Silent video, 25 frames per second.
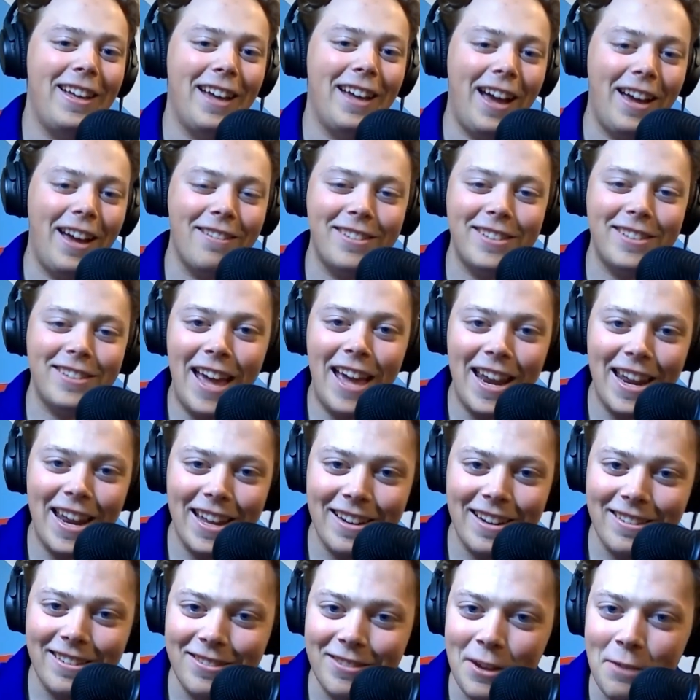I've said
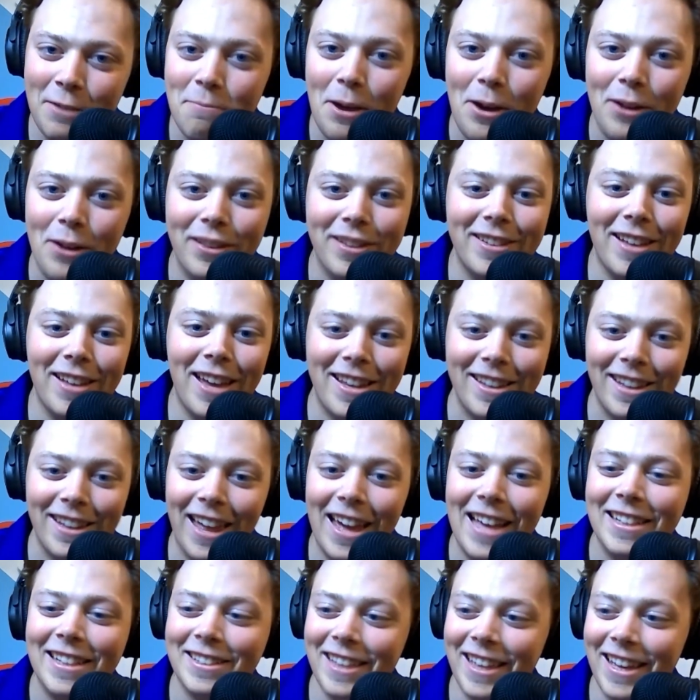it. We both said
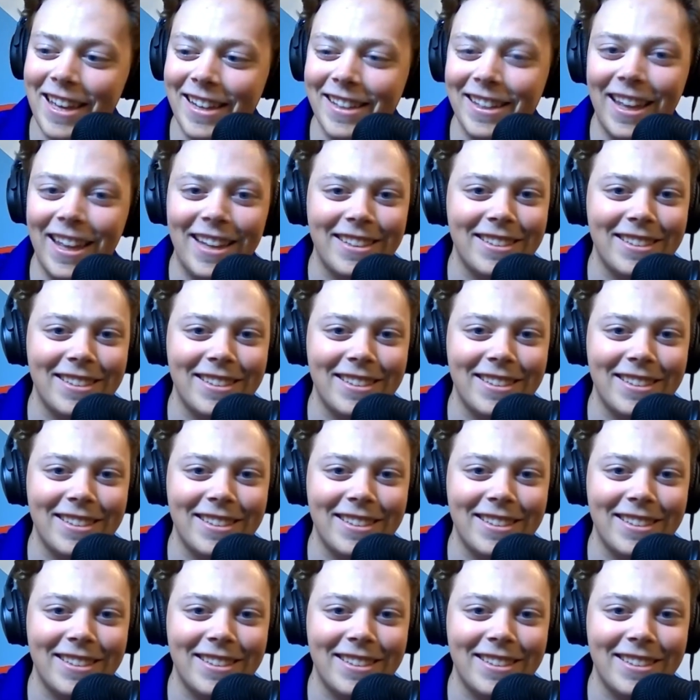last thing.